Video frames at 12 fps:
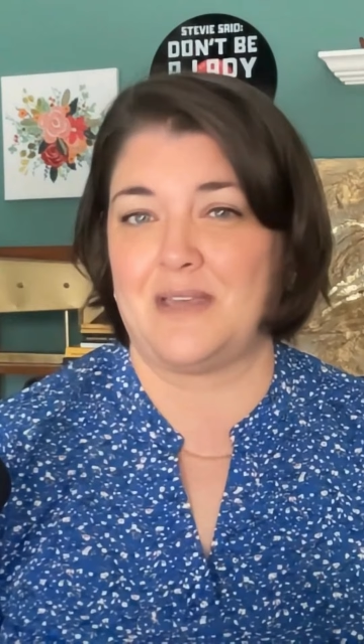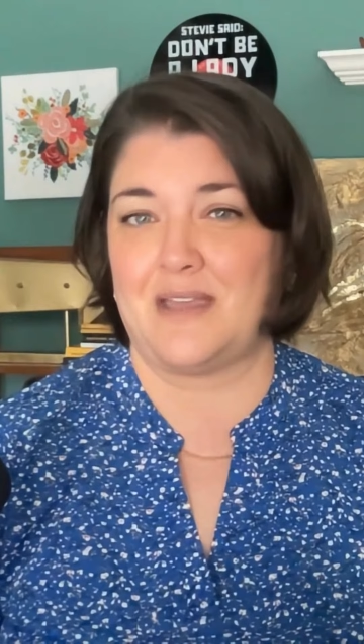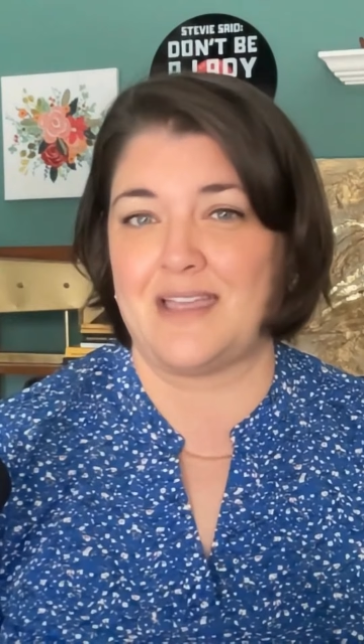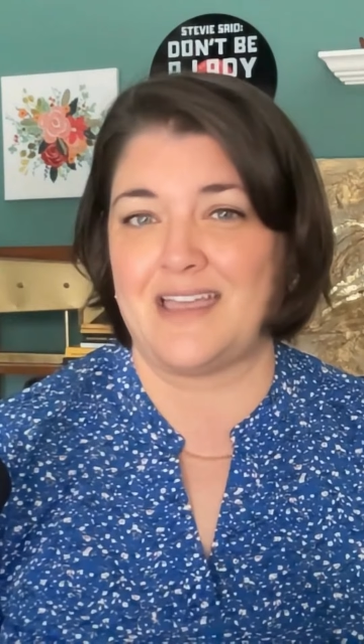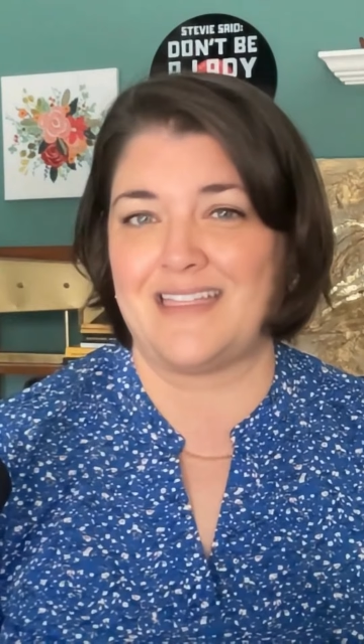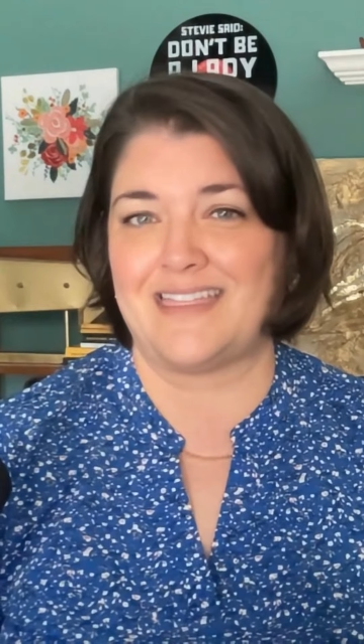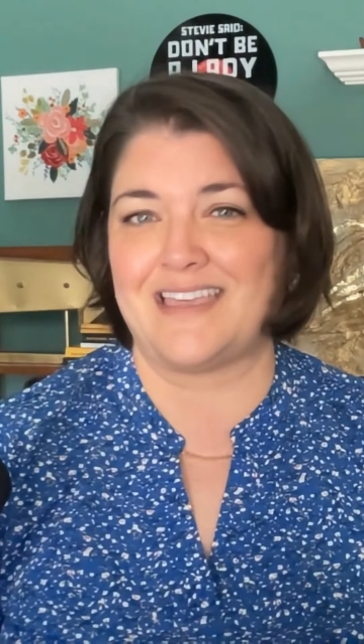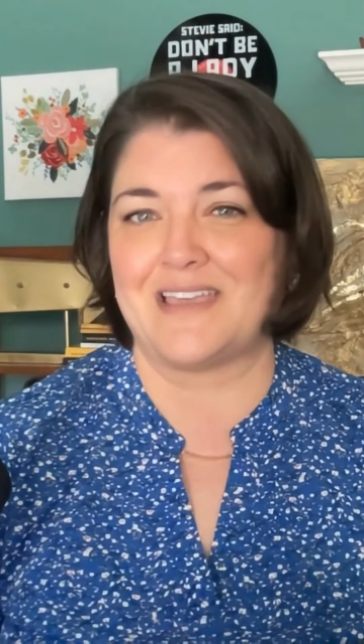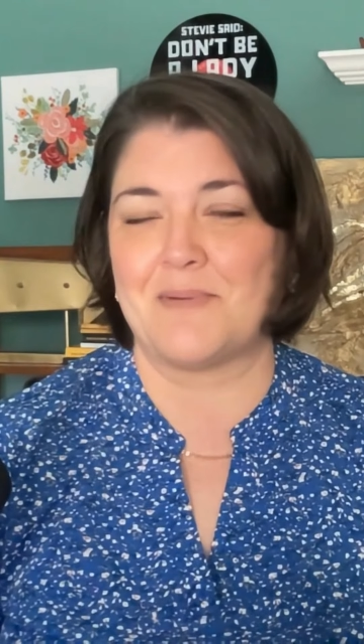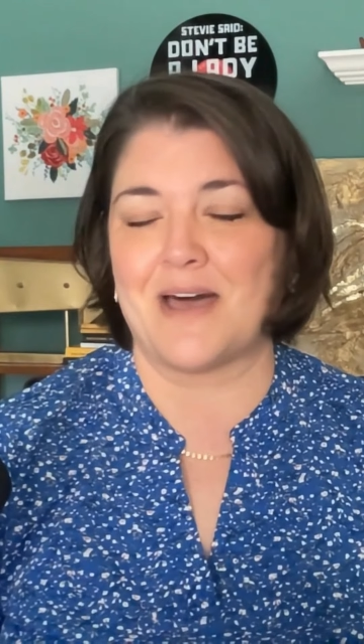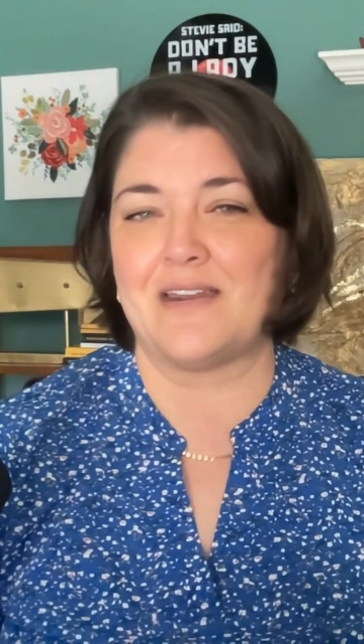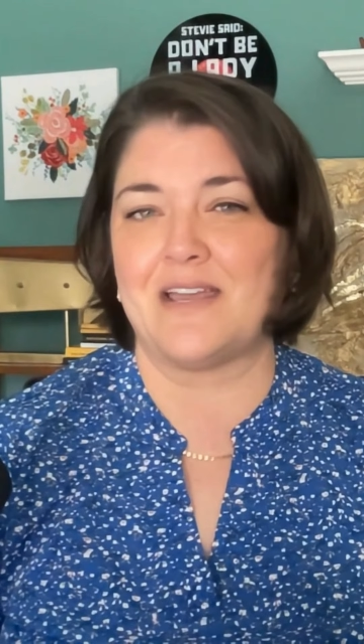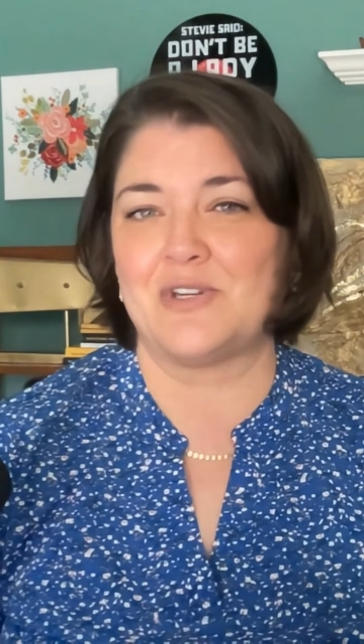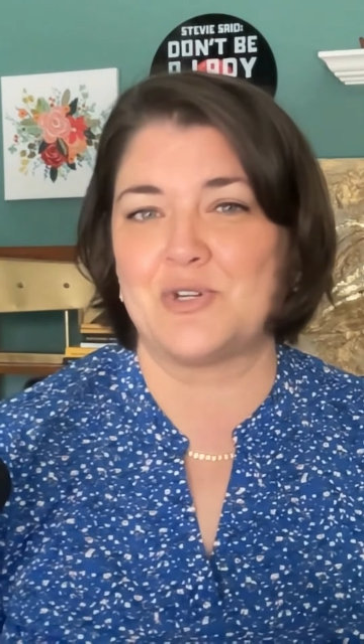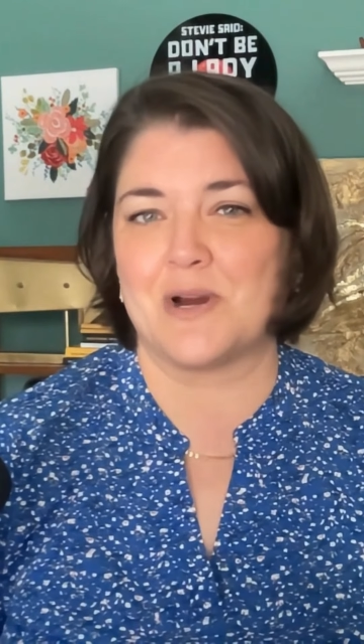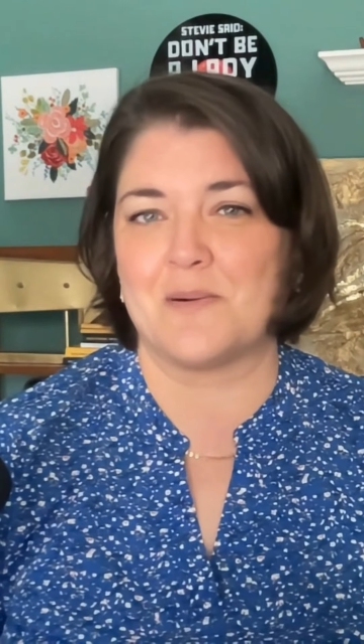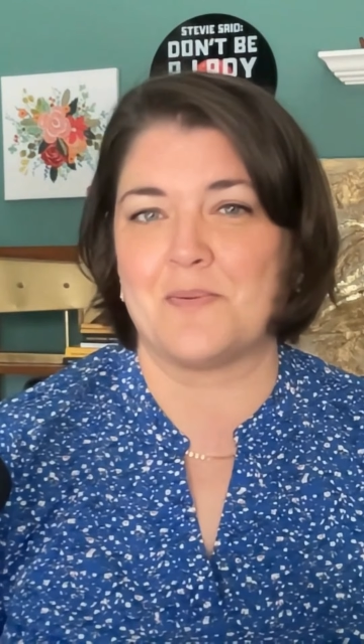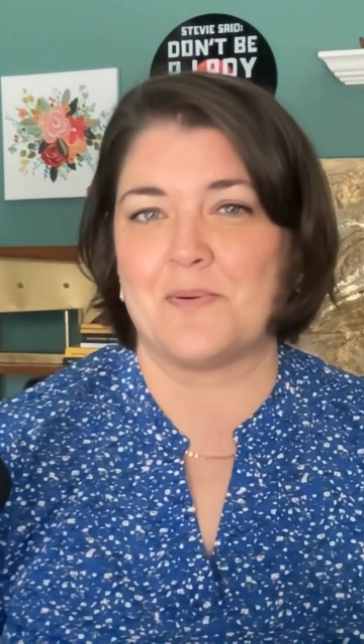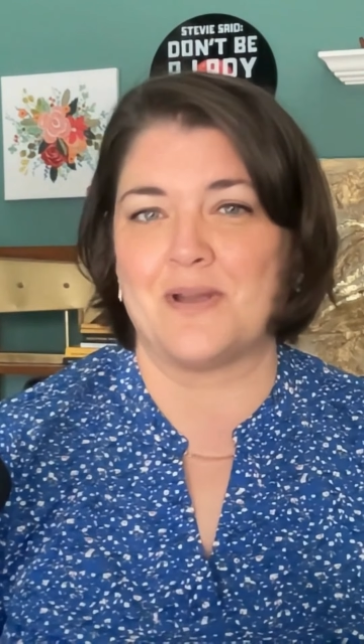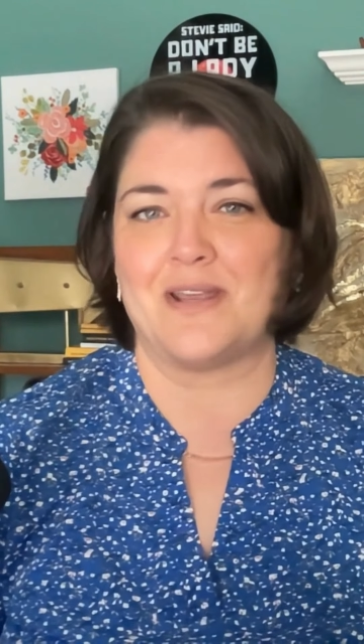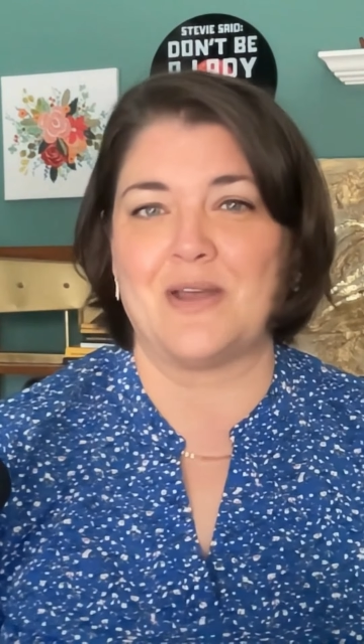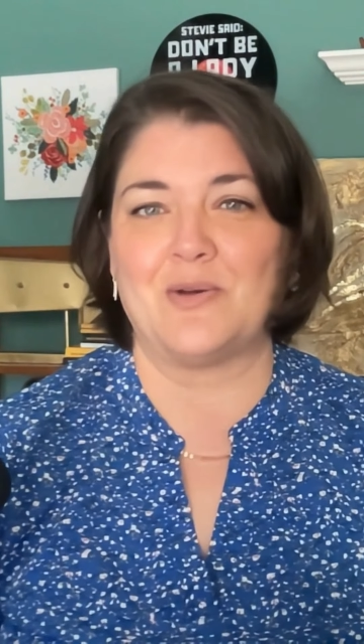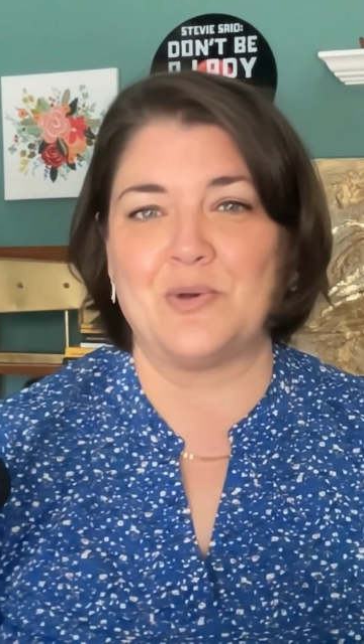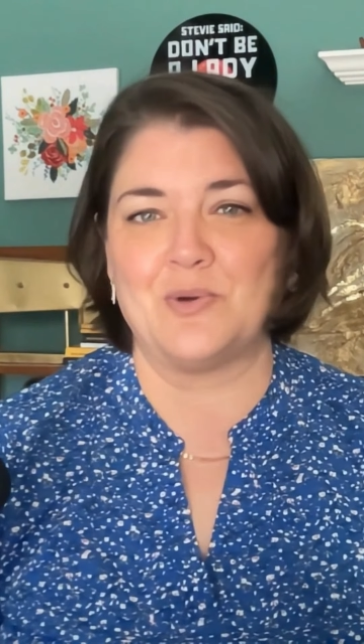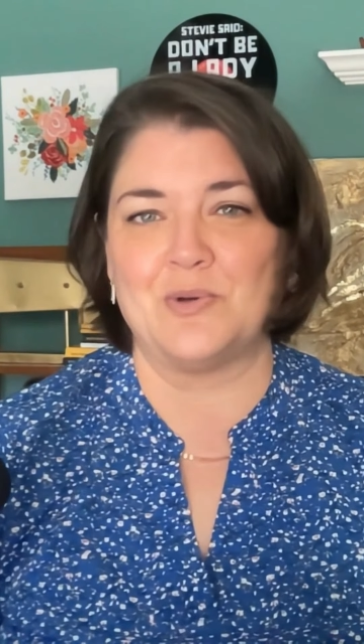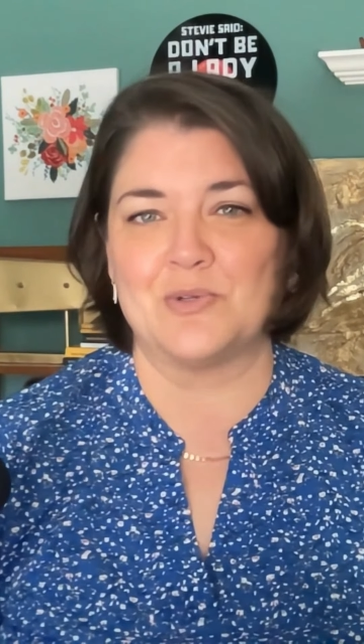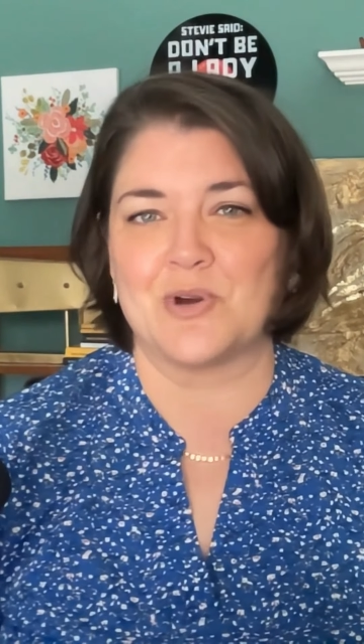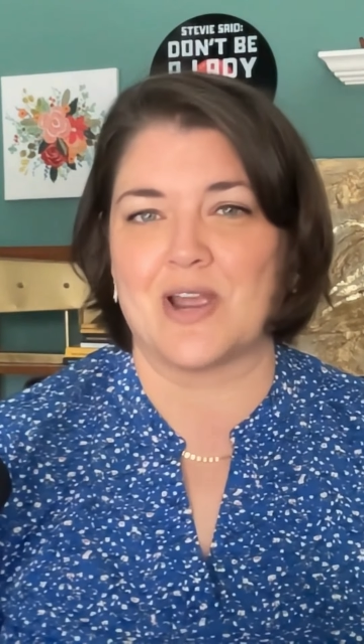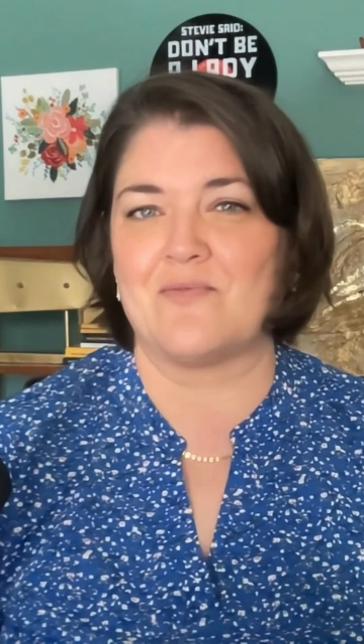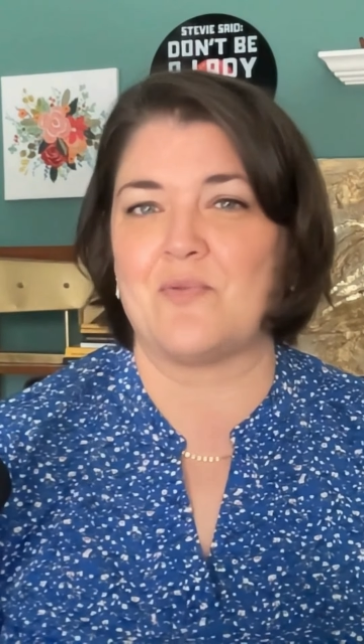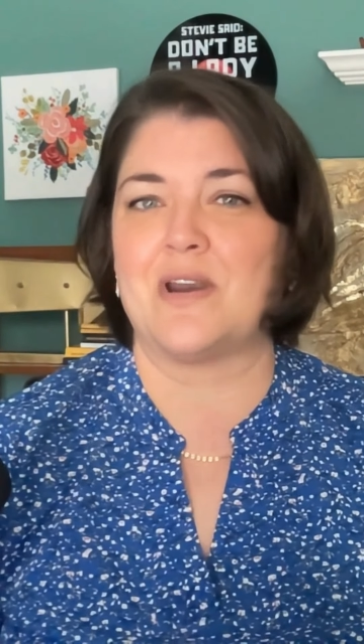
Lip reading: again, think about a SharePoint, a Google Drive,